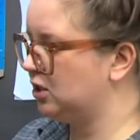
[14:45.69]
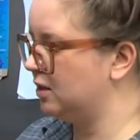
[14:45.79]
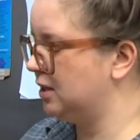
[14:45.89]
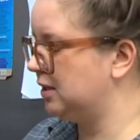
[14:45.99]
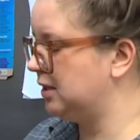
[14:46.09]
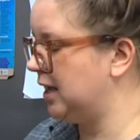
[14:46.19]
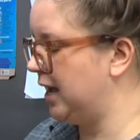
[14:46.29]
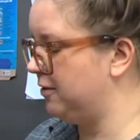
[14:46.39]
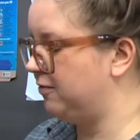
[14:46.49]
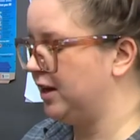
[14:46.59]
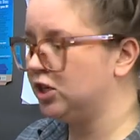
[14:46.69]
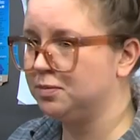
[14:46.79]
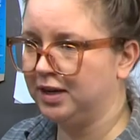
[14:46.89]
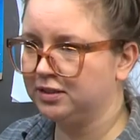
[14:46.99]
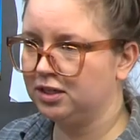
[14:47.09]
So this is a
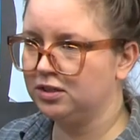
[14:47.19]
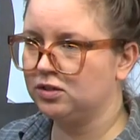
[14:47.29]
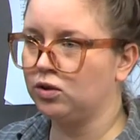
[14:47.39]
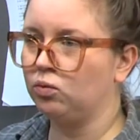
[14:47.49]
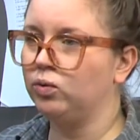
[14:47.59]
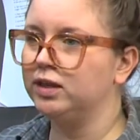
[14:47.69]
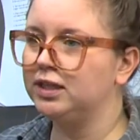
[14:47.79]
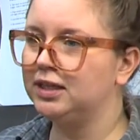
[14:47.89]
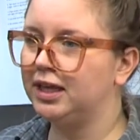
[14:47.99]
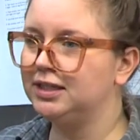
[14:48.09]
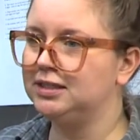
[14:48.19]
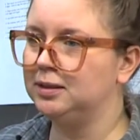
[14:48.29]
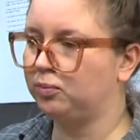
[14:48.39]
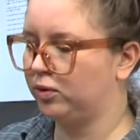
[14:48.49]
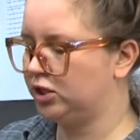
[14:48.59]
Finnish mustard. So they're really like
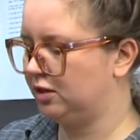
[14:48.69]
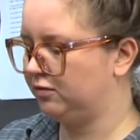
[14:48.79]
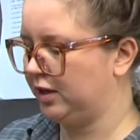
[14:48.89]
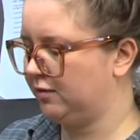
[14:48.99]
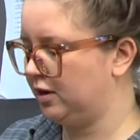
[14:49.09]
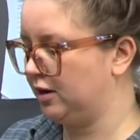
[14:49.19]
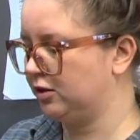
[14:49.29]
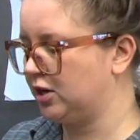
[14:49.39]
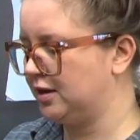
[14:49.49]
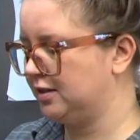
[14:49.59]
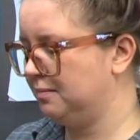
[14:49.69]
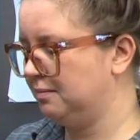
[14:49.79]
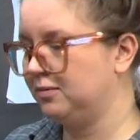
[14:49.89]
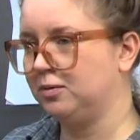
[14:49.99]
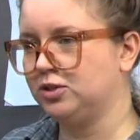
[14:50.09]
deep, rich in flavor. Here, try some.
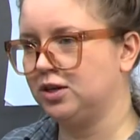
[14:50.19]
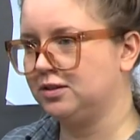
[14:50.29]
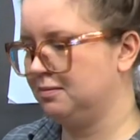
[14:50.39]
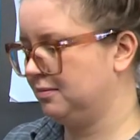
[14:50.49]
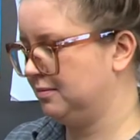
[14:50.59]
You wanna try some?